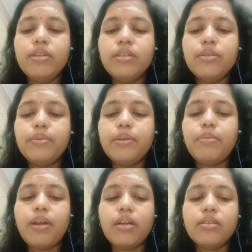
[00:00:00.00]
disease-free
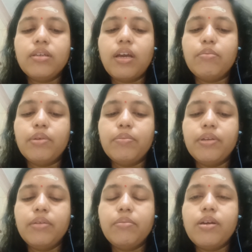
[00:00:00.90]
plants can be
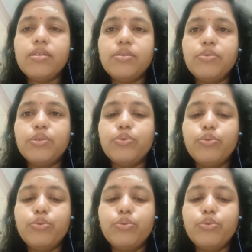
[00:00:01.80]
minimized with